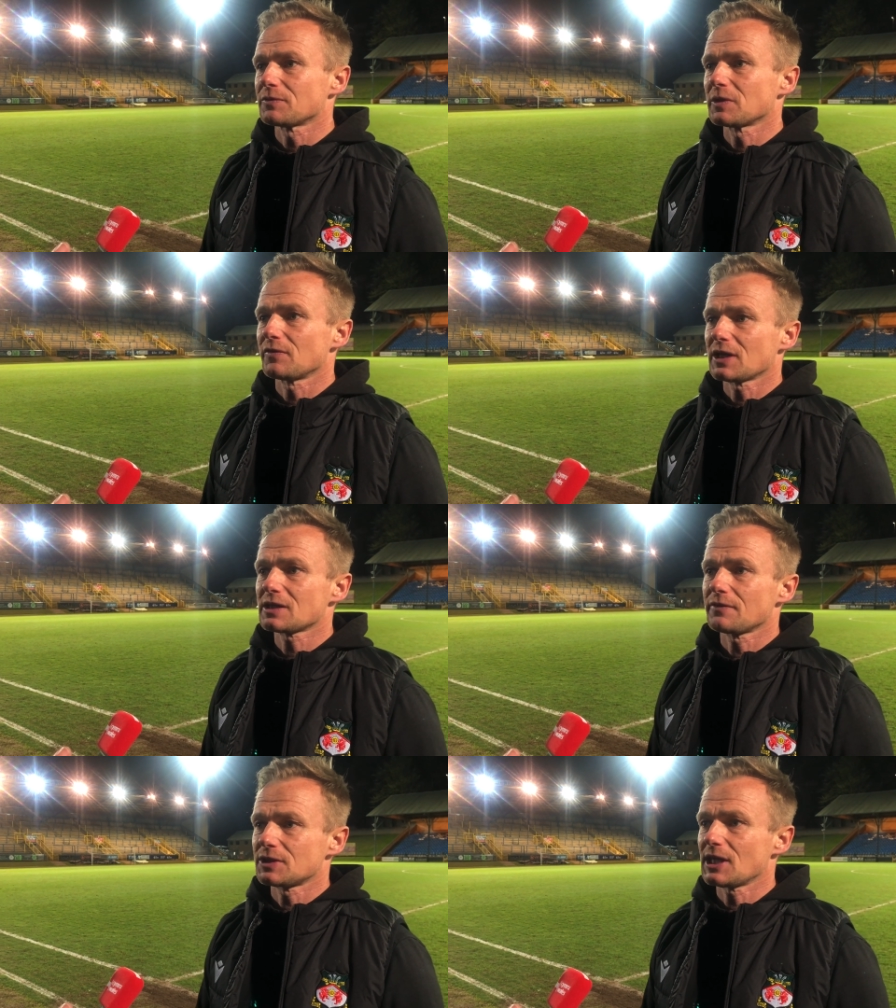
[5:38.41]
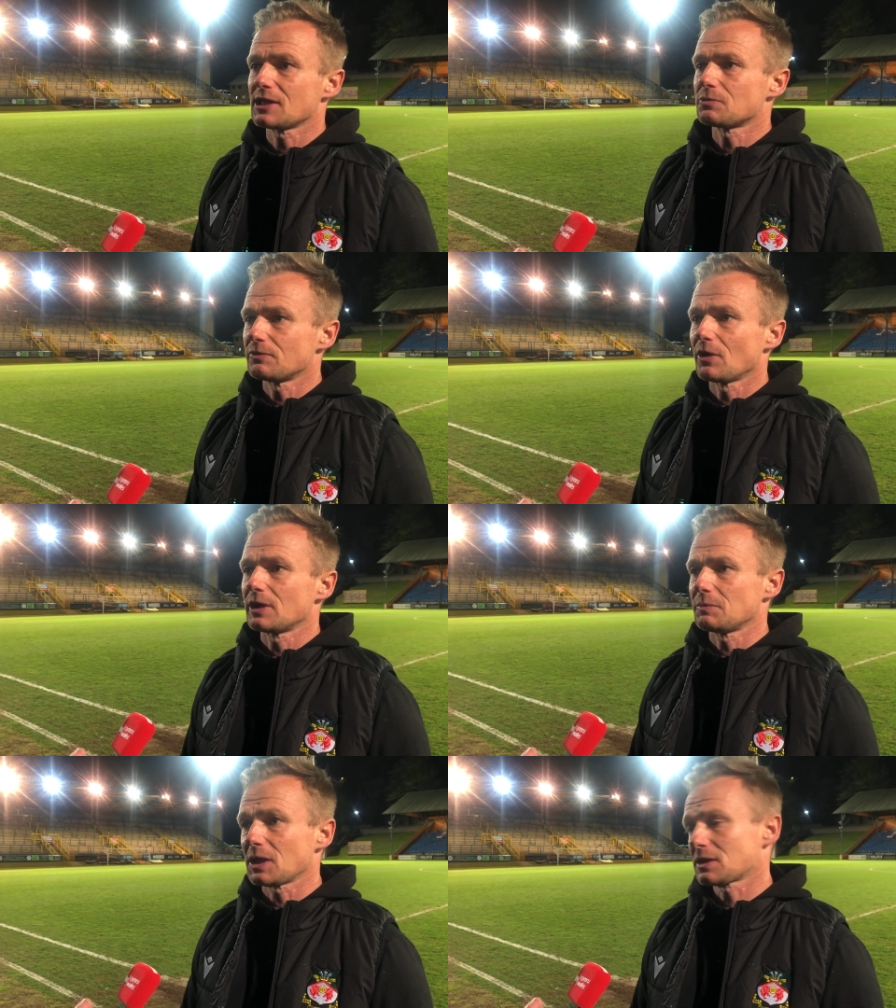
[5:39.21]
We're giving ourselves a chance. We're right in
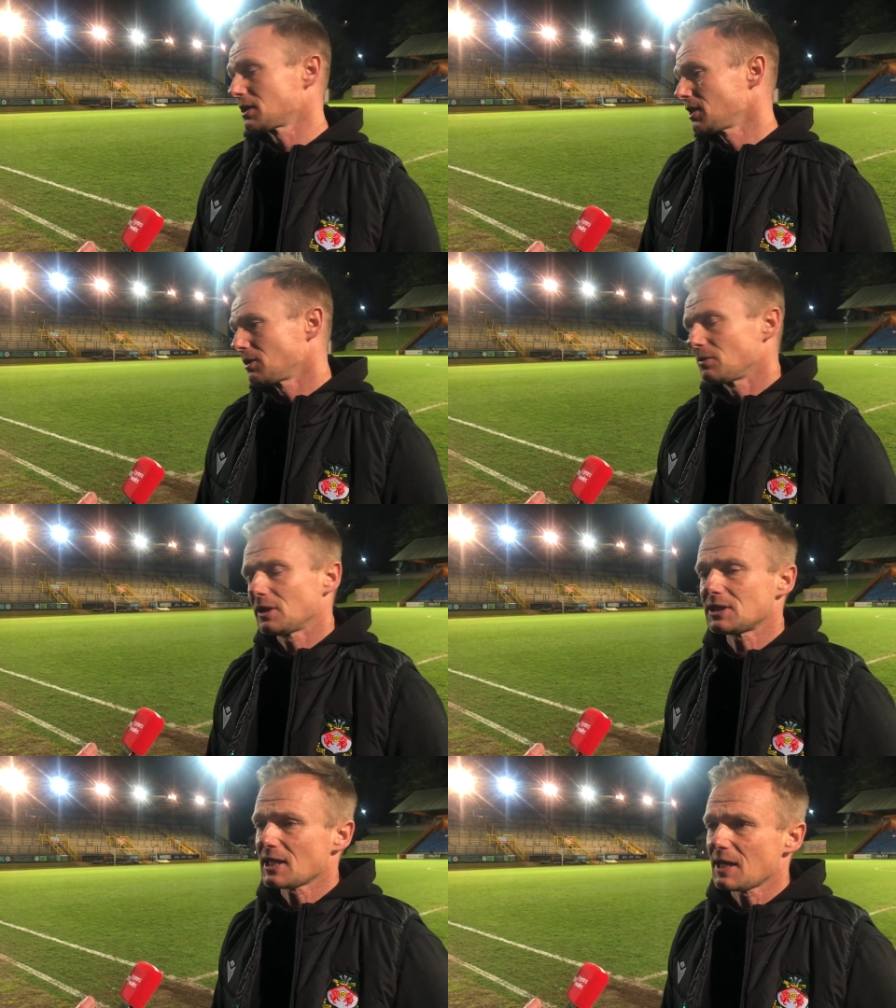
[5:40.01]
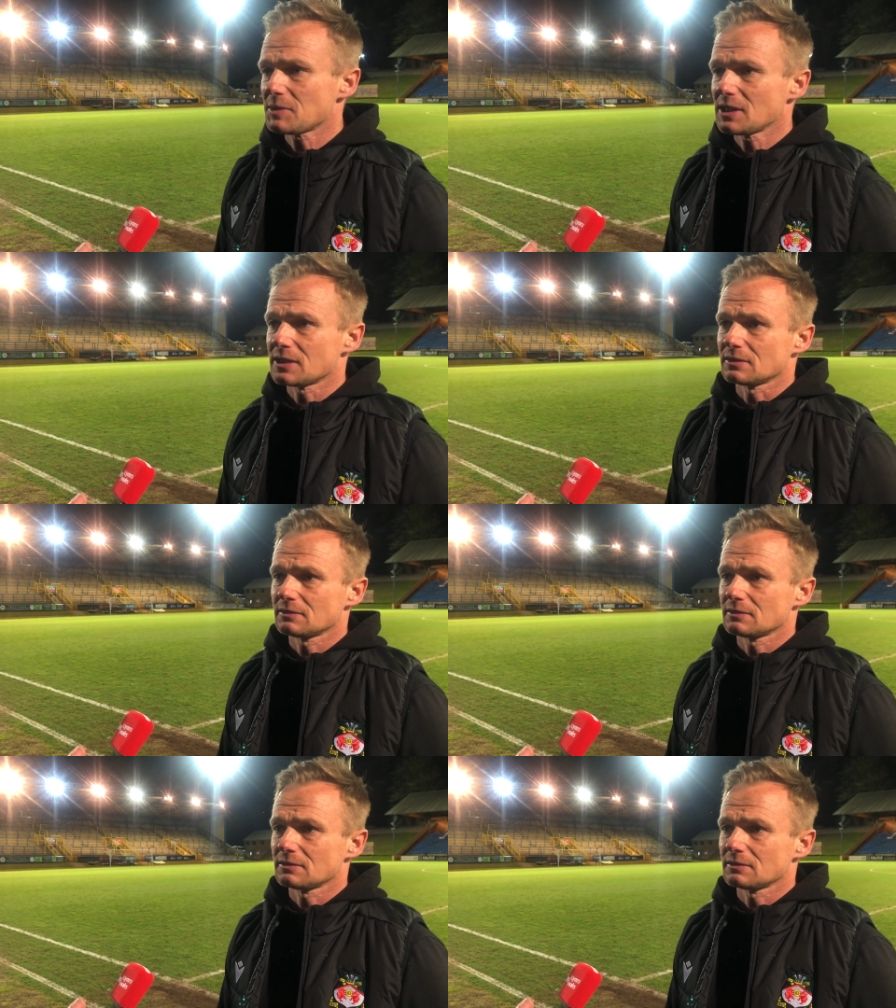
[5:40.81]
the mix. We're on a 10 game season.